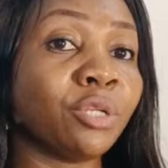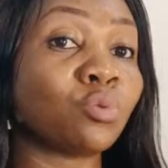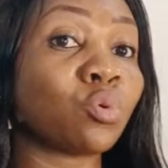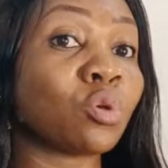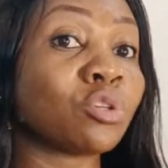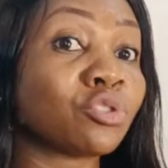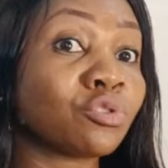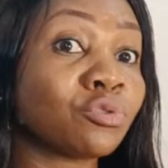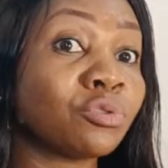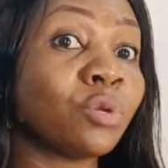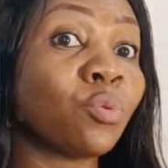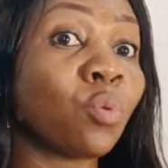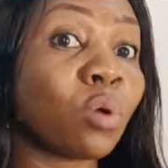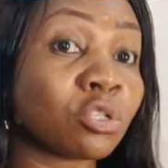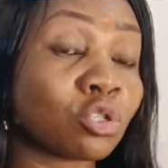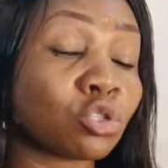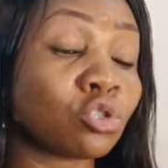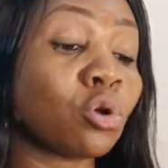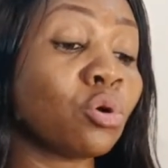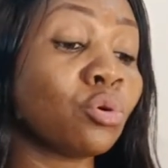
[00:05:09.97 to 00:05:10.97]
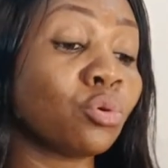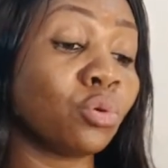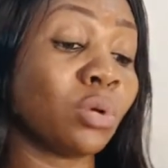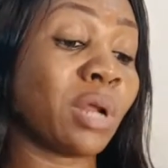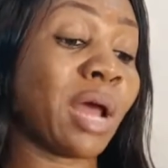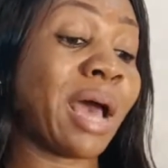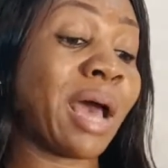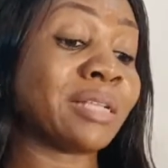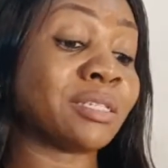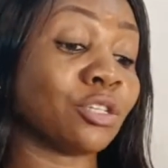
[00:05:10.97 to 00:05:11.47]
He was so good
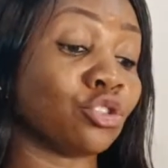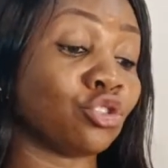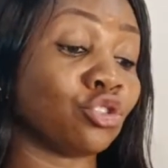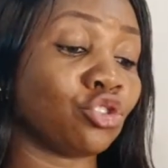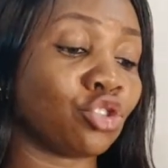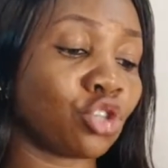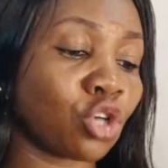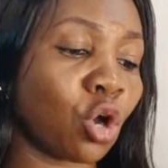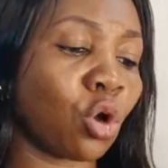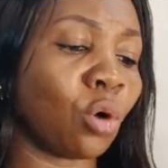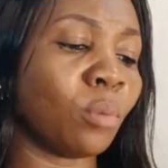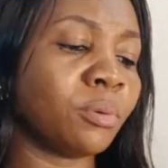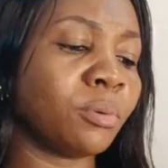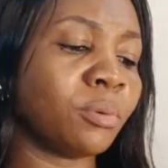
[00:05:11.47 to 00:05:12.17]
at his job,